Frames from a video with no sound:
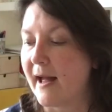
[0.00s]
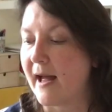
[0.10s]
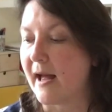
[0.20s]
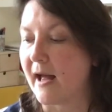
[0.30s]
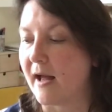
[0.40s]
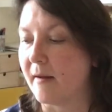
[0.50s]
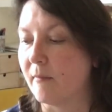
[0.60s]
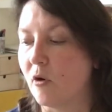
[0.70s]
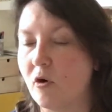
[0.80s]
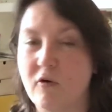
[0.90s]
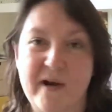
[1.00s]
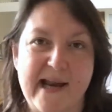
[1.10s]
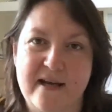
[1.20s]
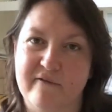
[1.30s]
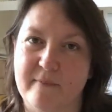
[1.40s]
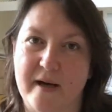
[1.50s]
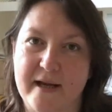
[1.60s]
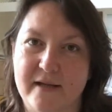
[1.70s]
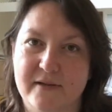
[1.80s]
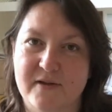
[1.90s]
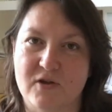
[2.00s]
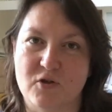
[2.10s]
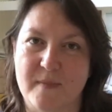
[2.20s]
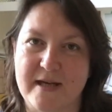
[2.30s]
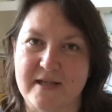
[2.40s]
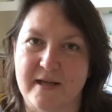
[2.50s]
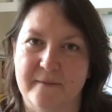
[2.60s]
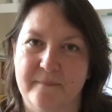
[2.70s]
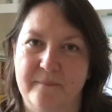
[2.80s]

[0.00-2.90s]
or on any of my social media